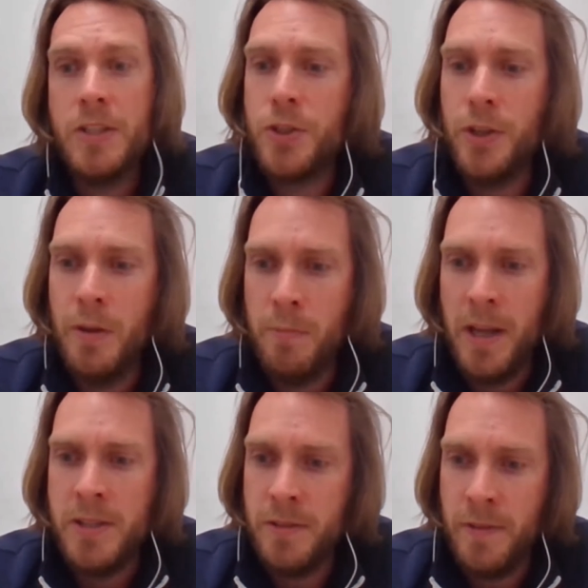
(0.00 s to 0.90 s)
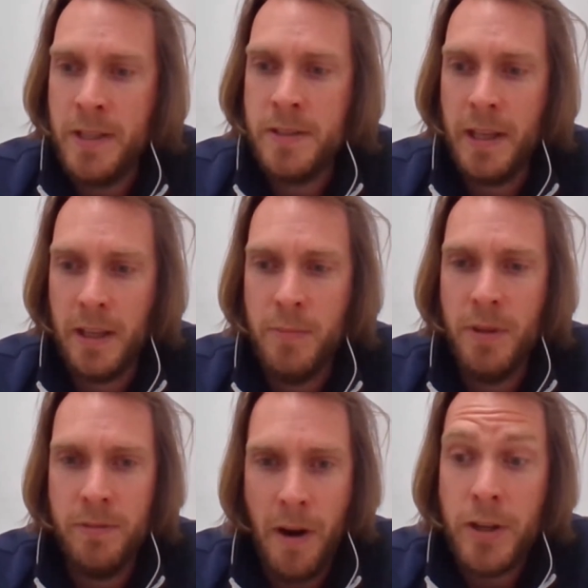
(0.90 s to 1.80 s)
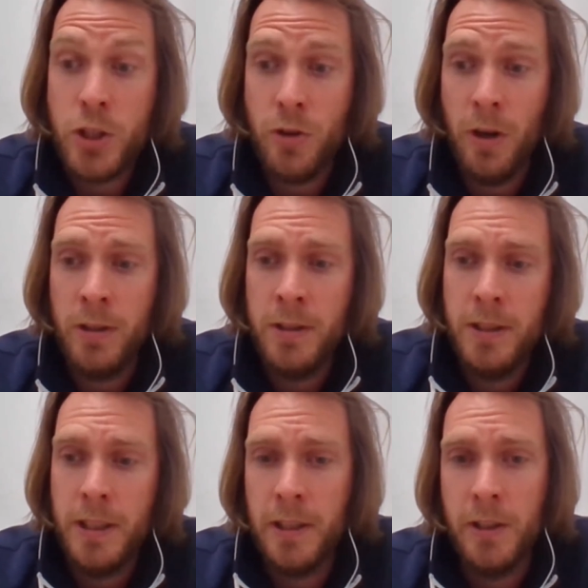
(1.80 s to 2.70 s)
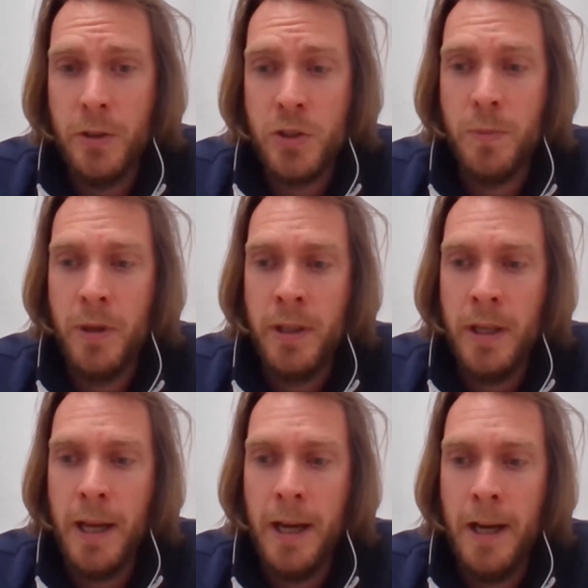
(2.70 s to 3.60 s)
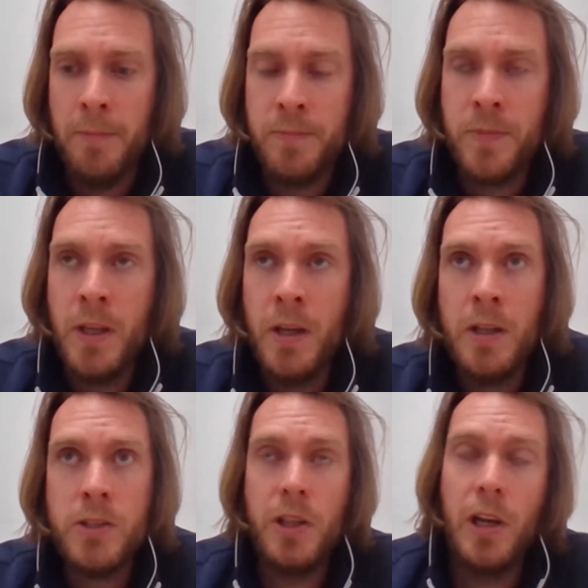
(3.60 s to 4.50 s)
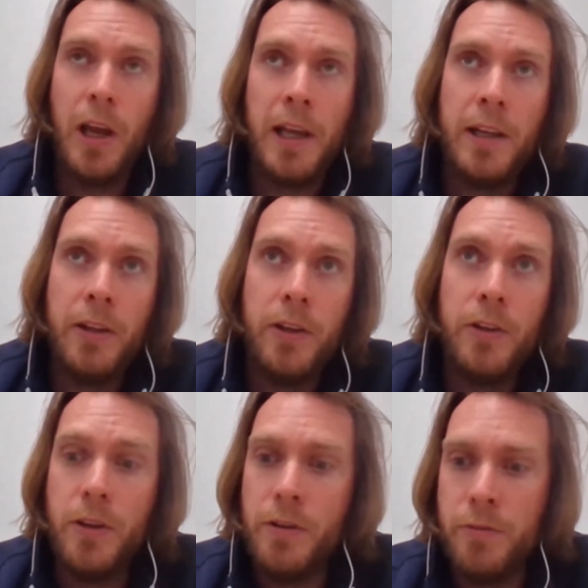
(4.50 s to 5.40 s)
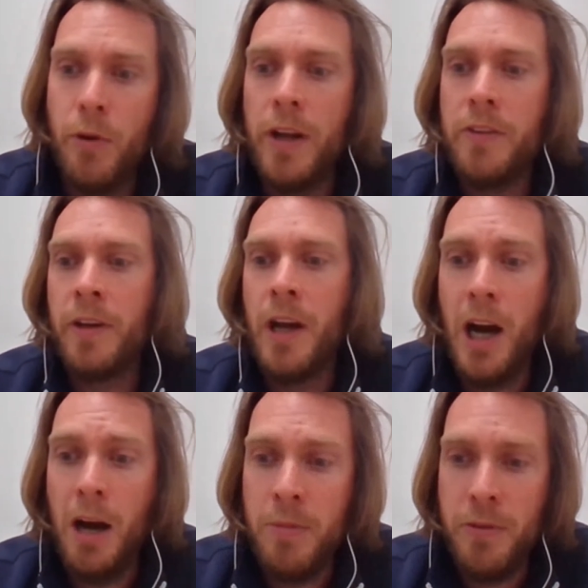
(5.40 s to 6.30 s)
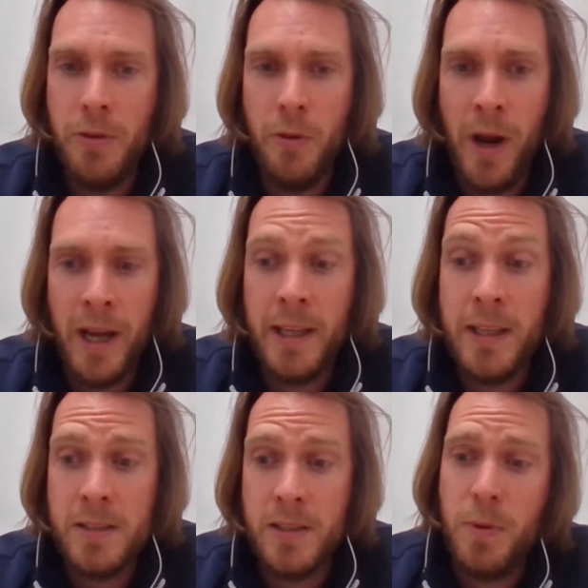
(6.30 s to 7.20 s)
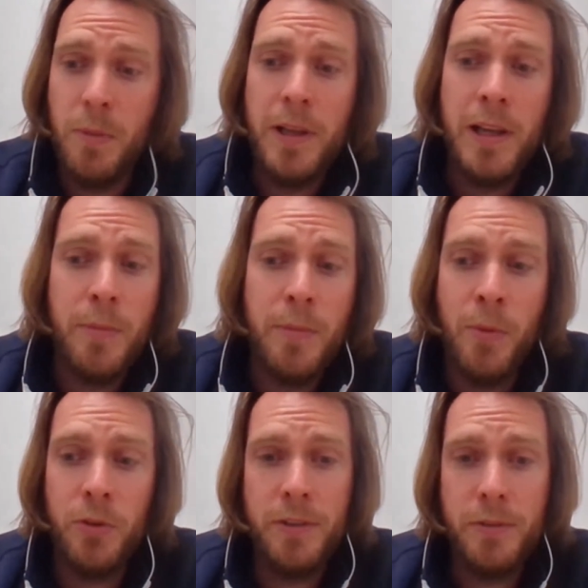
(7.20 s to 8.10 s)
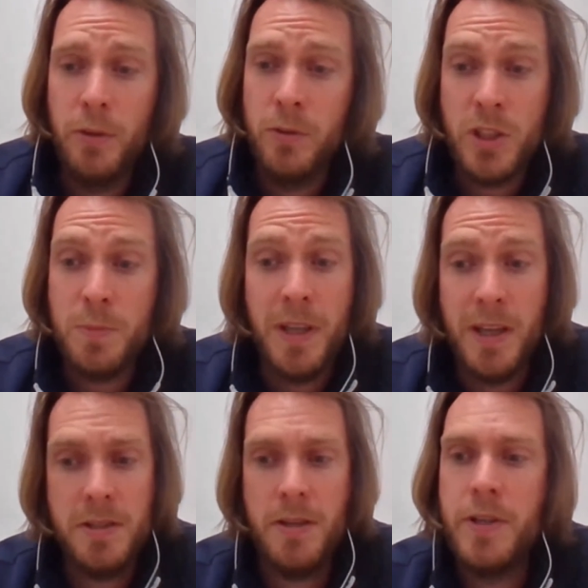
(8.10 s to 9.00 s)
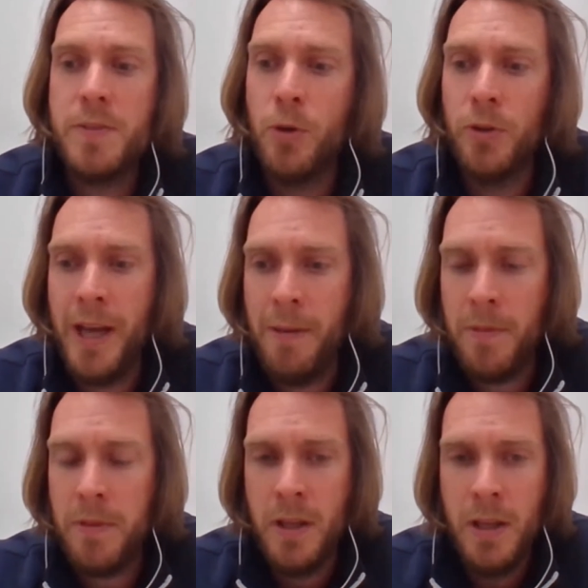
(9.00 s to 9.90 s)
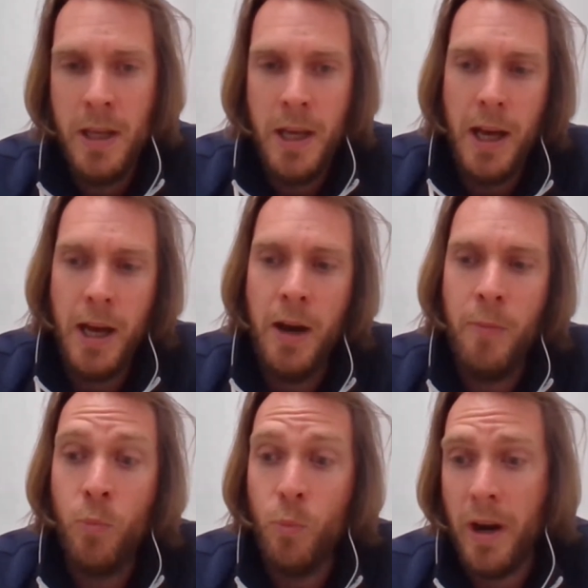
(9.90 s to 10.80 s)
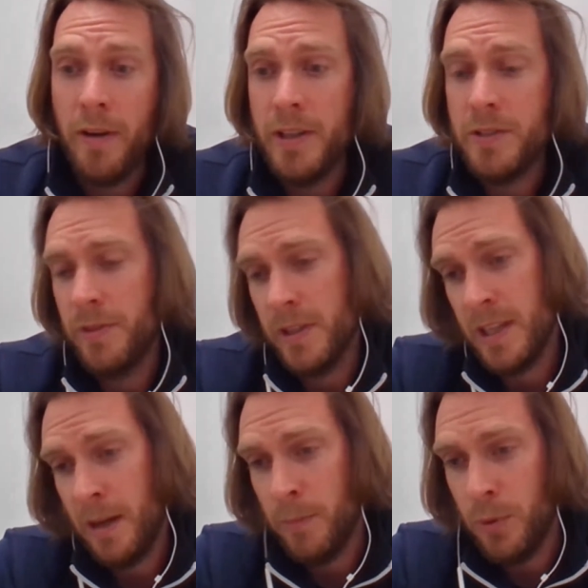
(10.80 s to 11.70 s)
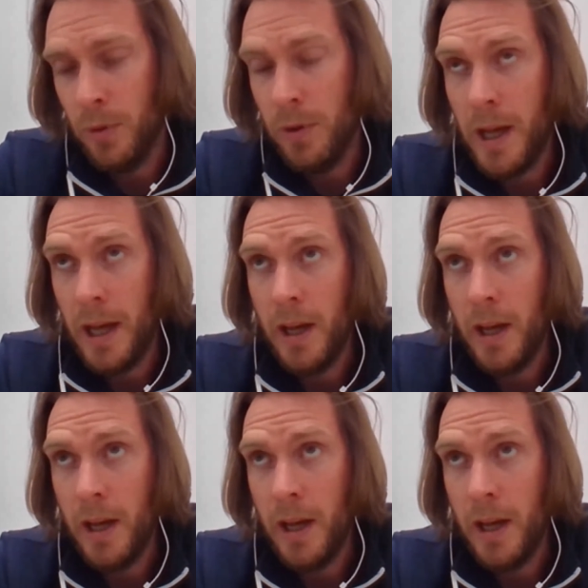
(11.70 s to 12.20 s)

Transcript: in certain men's events, they can be very strong in Canoe Sprint. So the likelihood of rising up through the rankings is probably a little bit more difficult, just because there is more depth. Whereas, for example,